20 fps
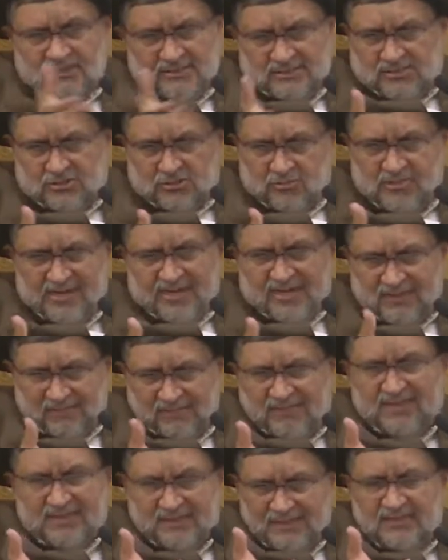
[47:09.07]
to make it
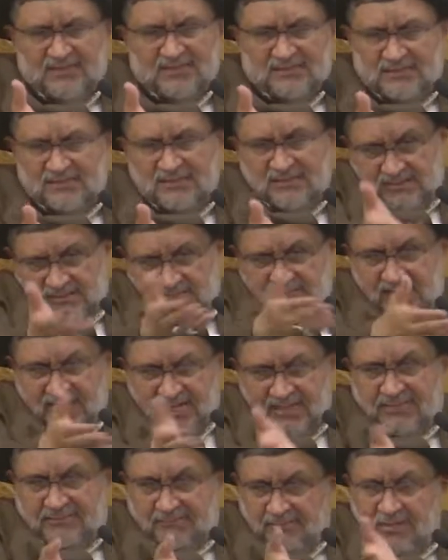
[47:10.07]
very easy, when I
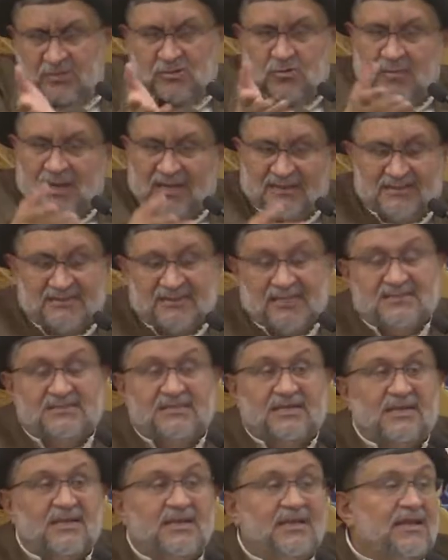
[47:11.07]
speak to brothers, I say,